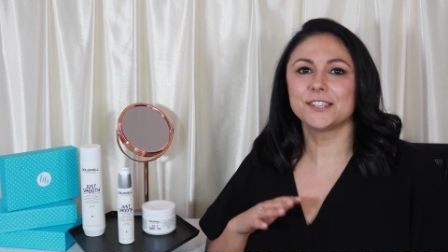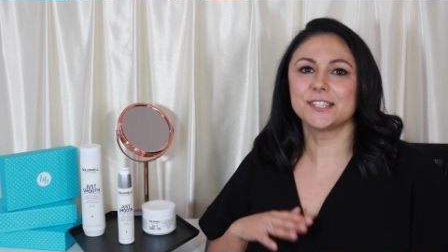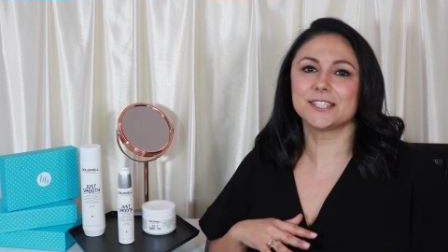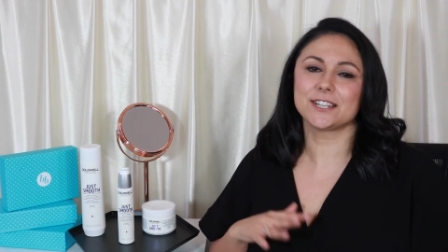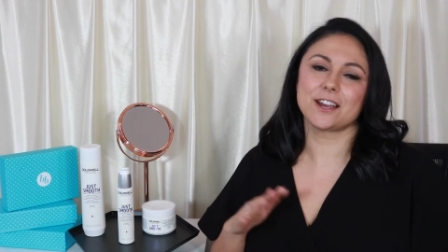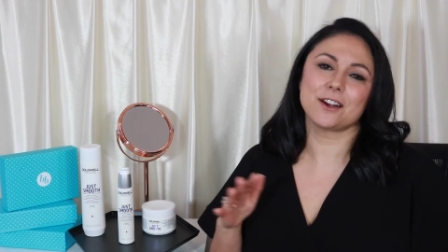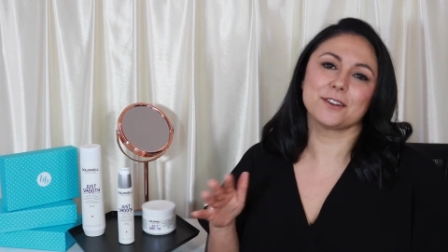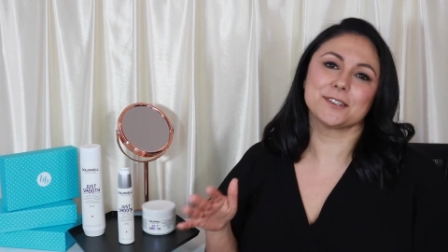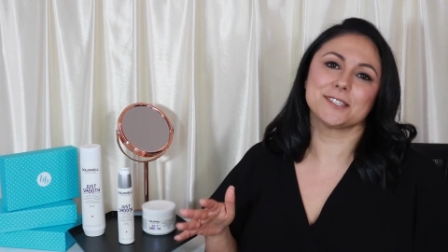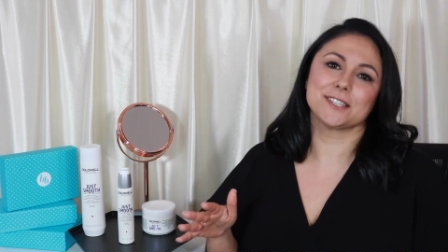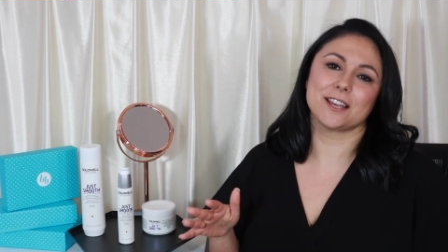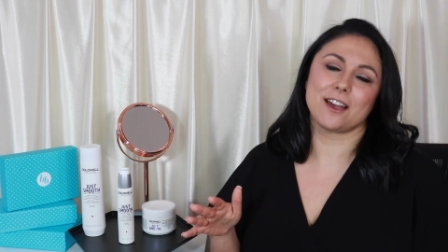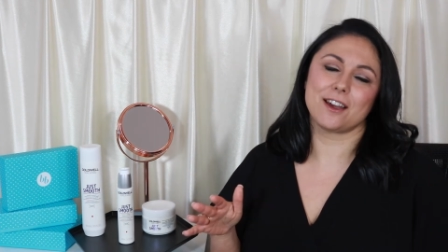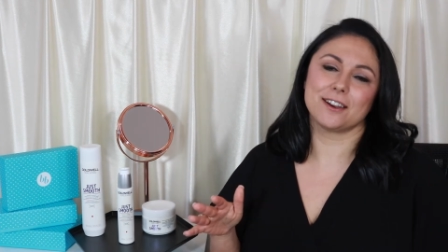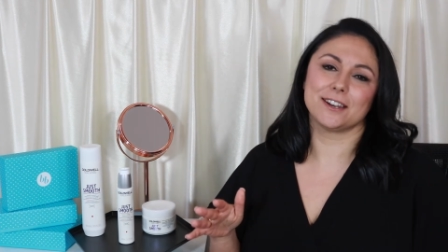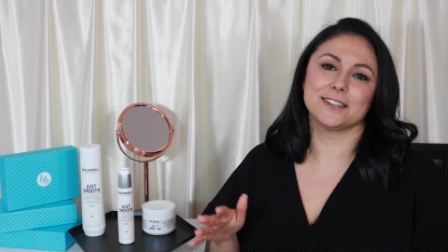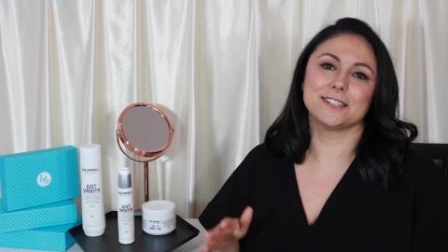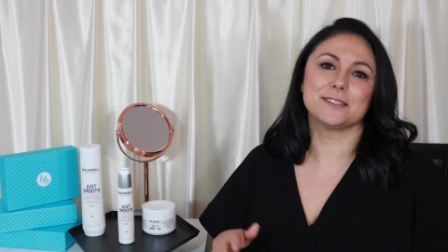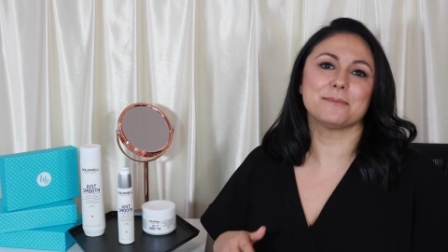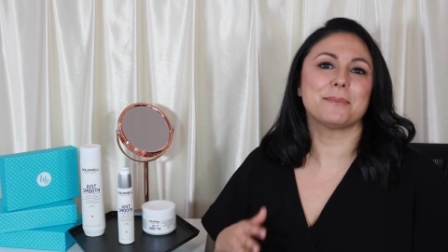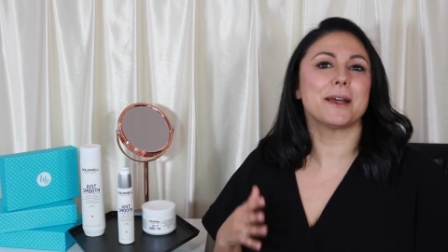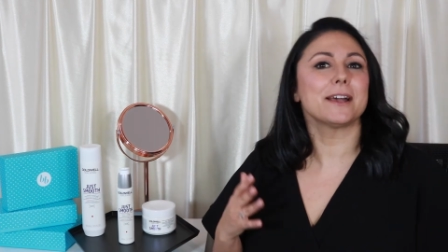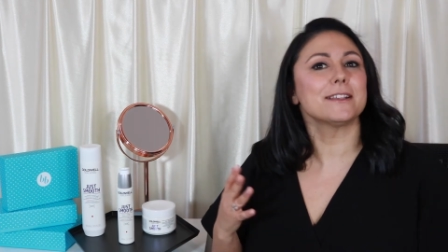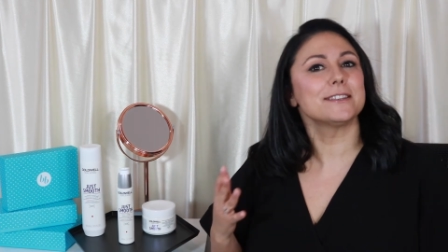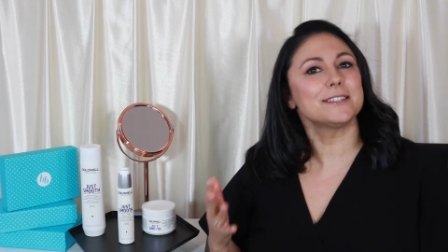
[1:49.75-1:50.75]
Style Sign
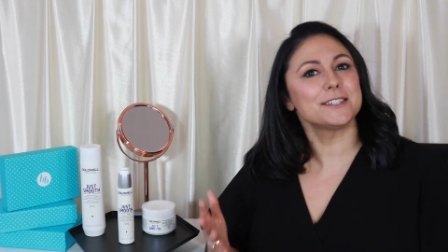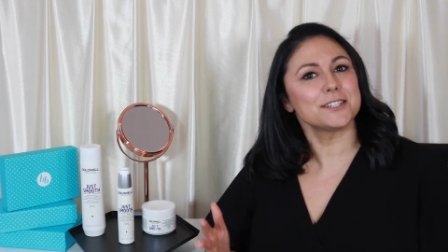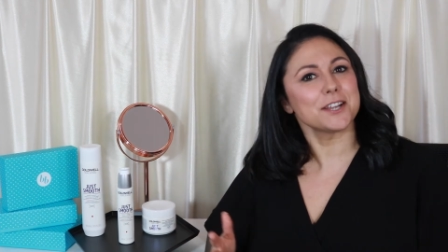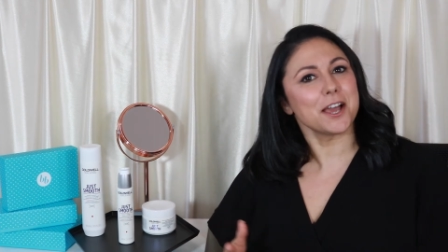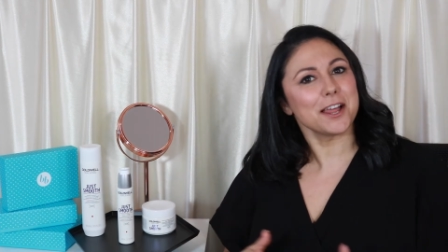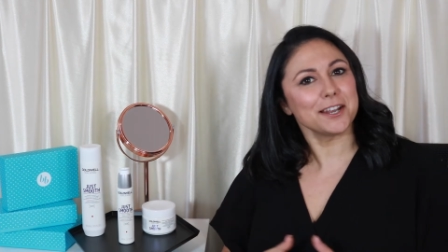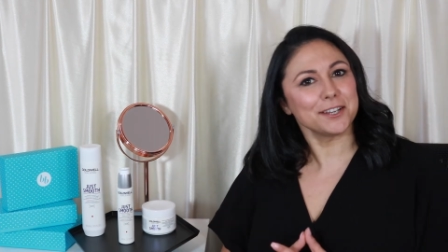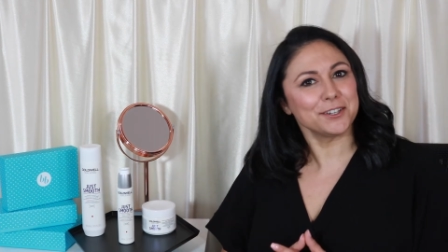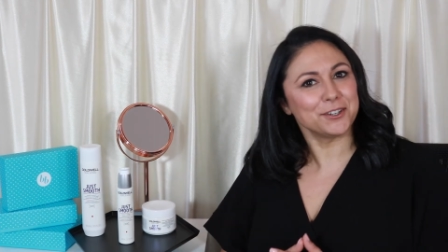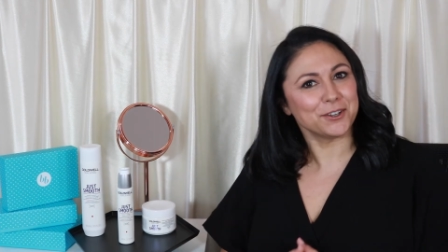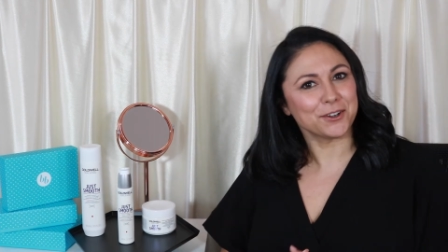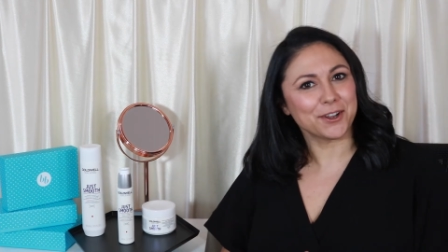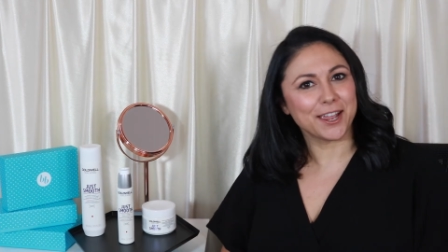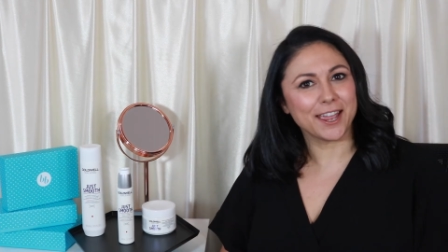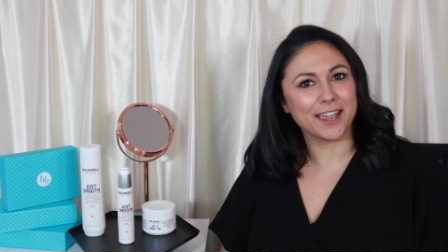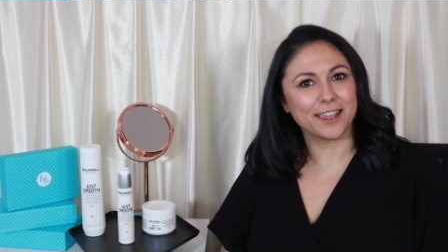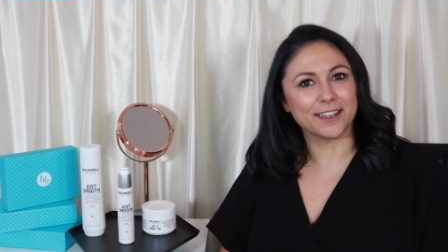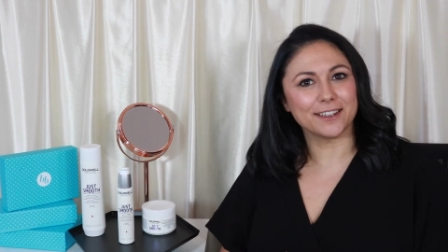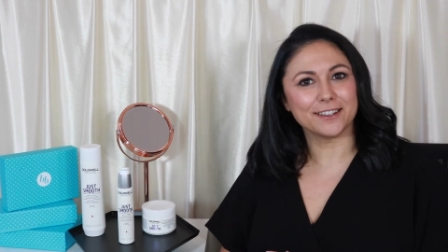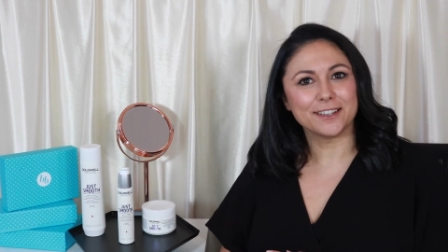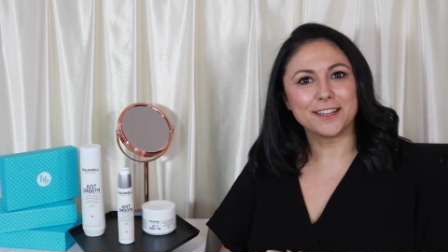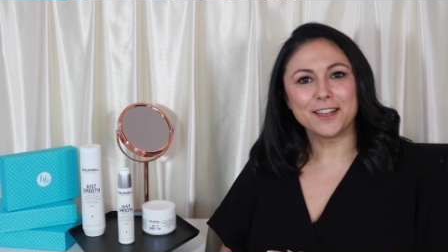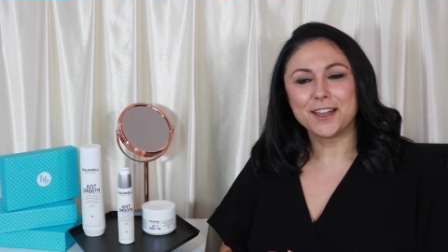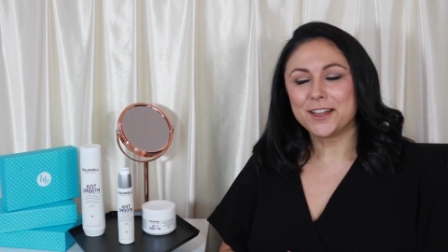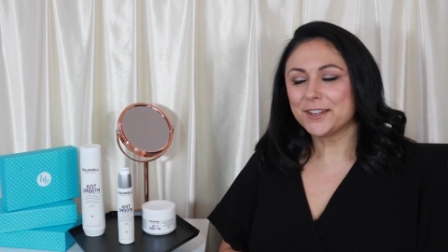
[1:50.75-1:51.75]
is about styling your
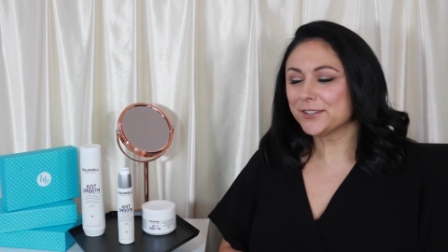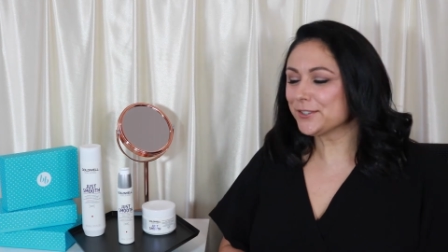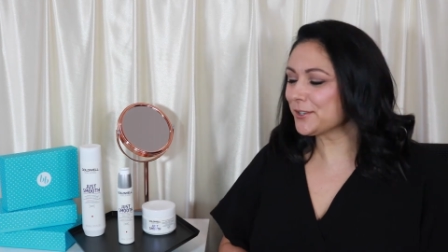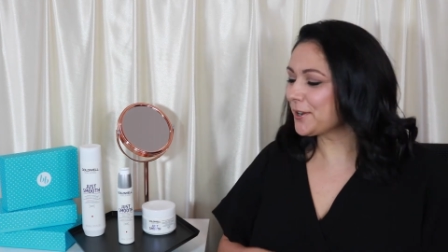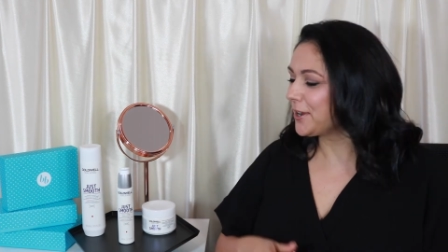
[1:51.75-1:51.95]
hair.